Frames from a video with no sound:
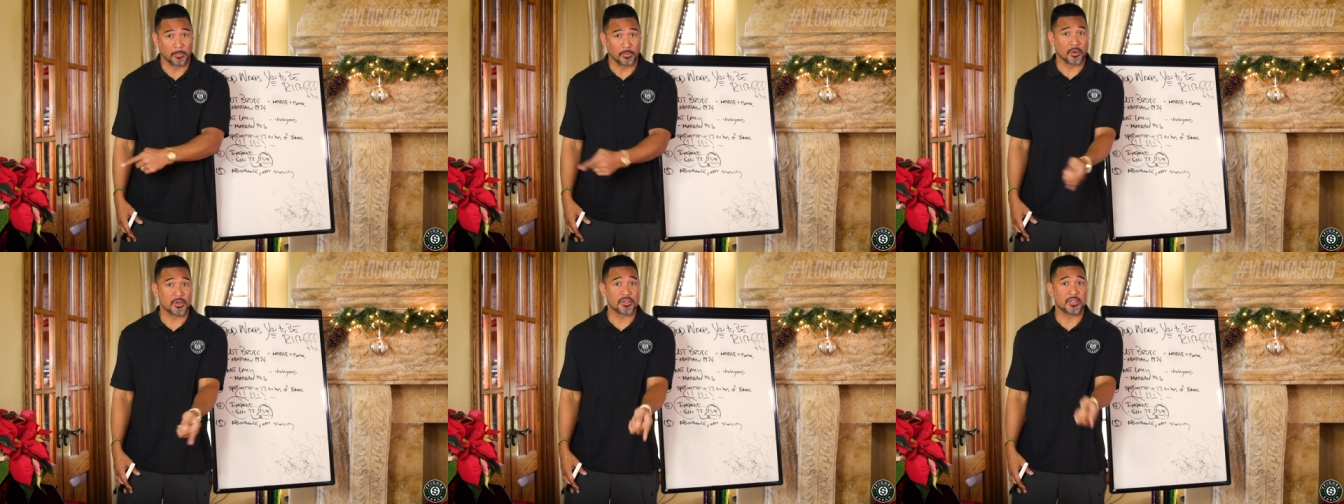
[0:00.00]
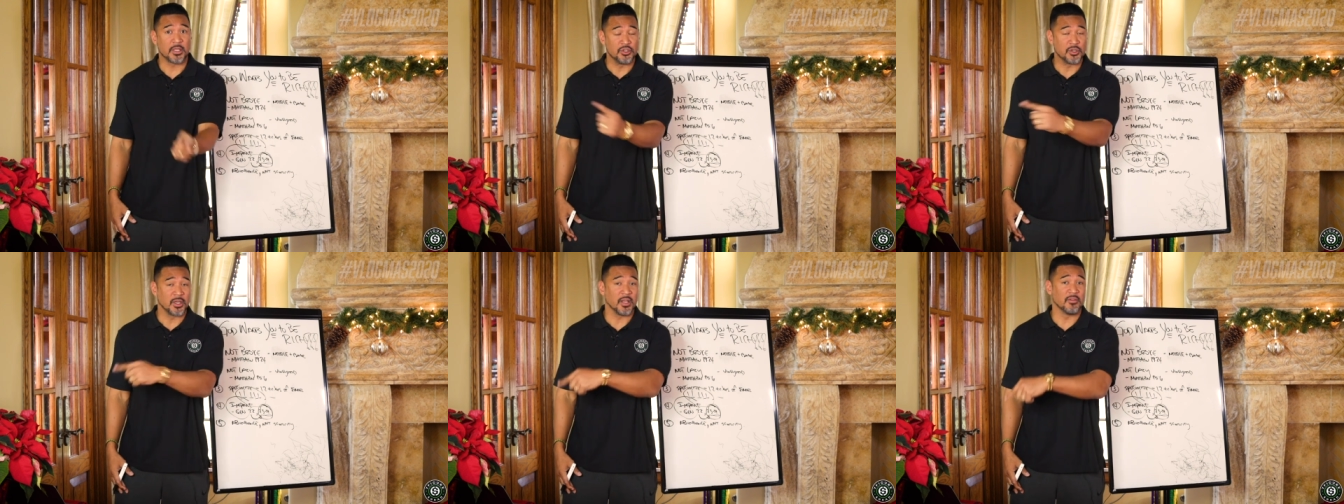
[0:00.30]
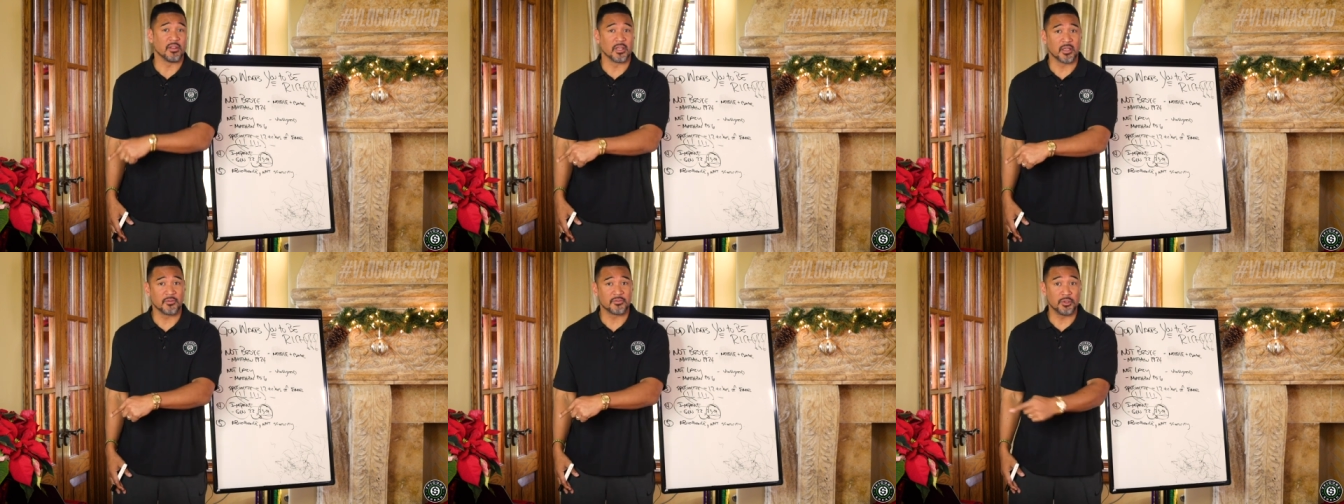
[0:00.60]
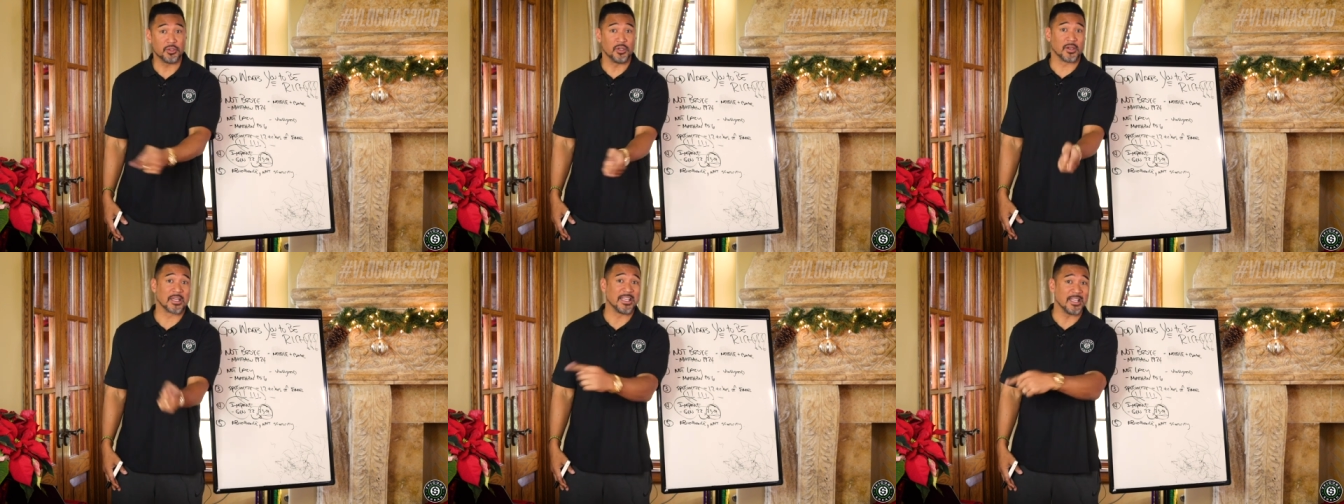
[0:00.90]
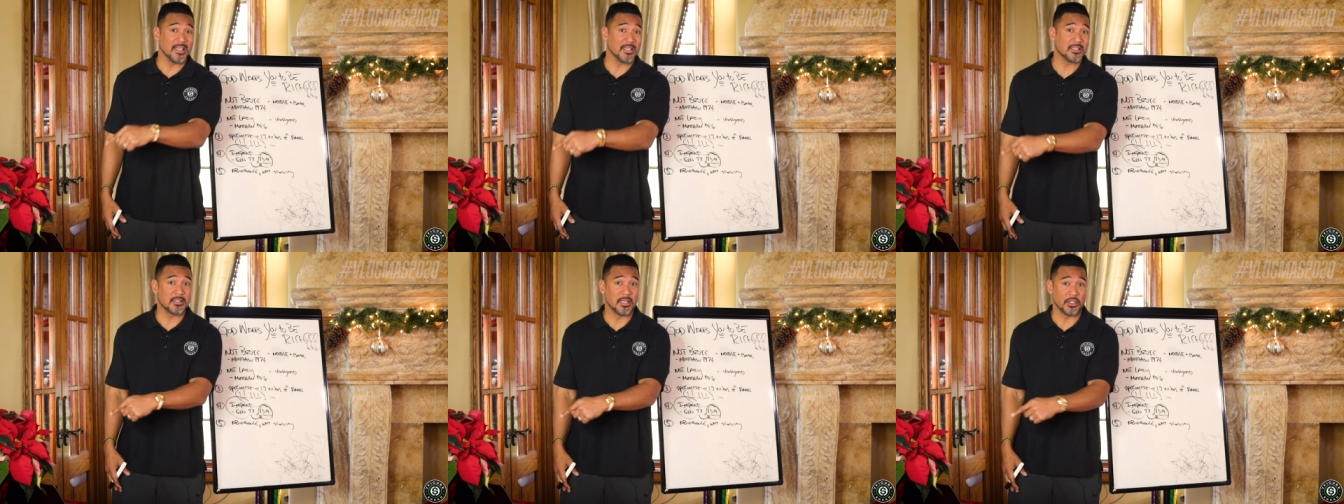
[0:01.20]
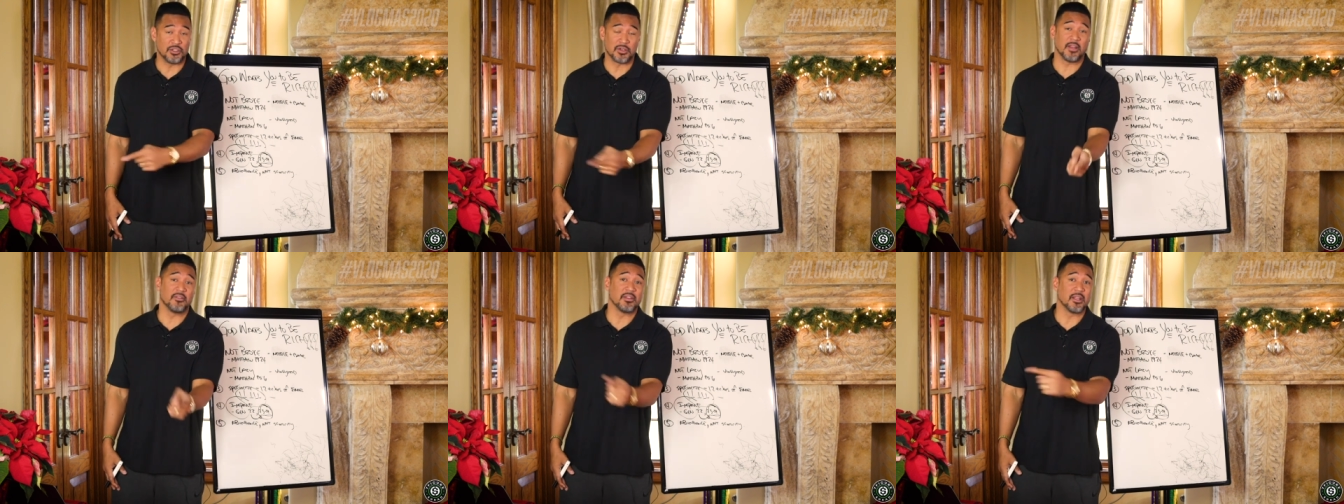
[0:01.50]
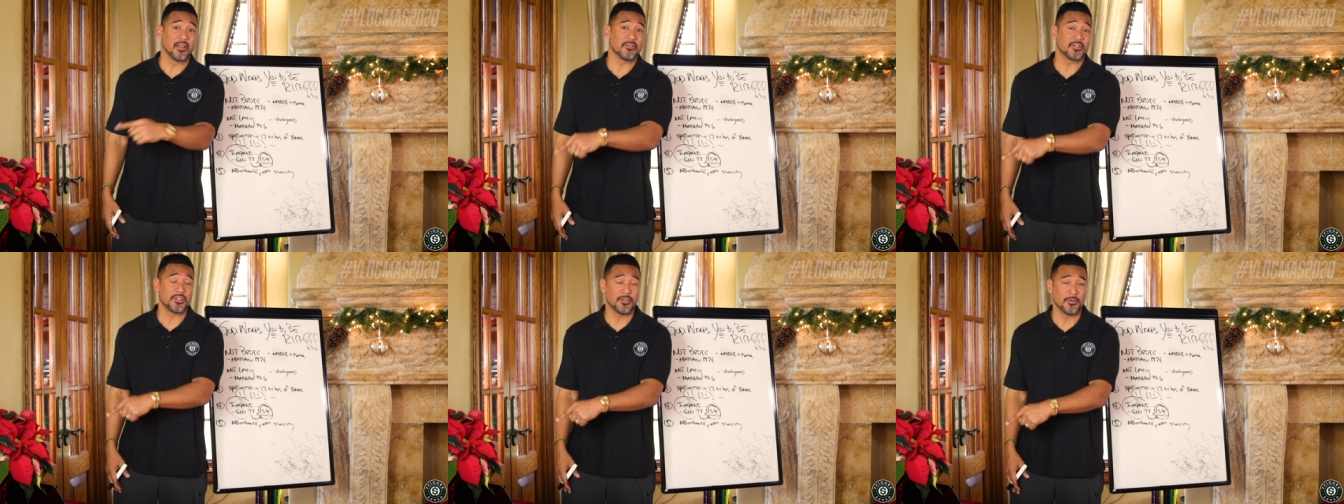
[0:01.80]
the person that you give the gift to, your kids that
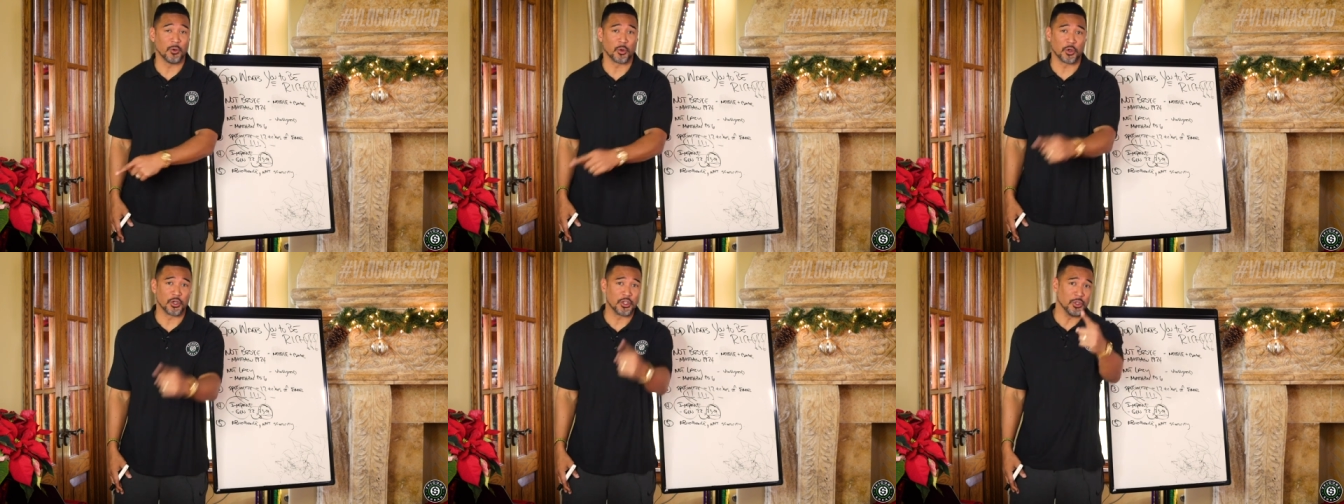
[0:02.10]
you give the gift to,